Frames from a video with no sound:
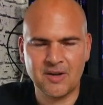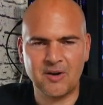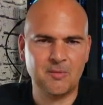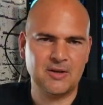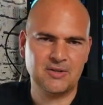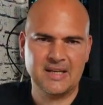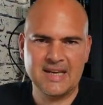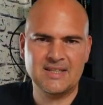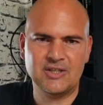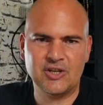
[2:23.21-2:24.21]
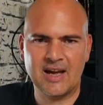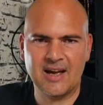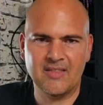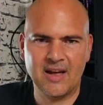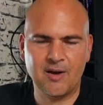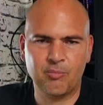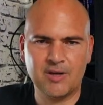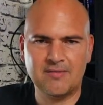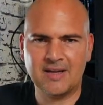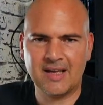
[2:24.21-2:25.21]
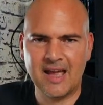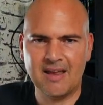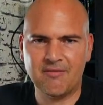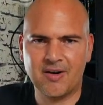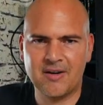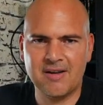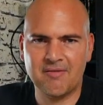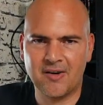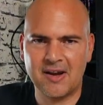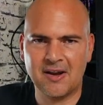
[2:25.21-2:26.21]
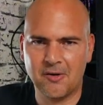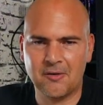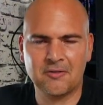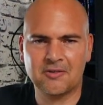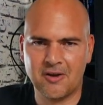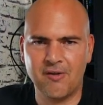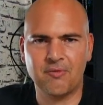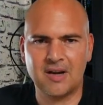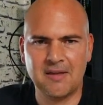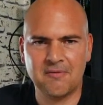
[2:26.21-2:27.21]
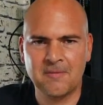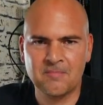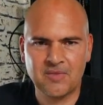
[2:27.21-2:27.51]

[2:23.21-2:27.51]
I'd imagine EasyJet and that are breathing a very, very long sigh of relief.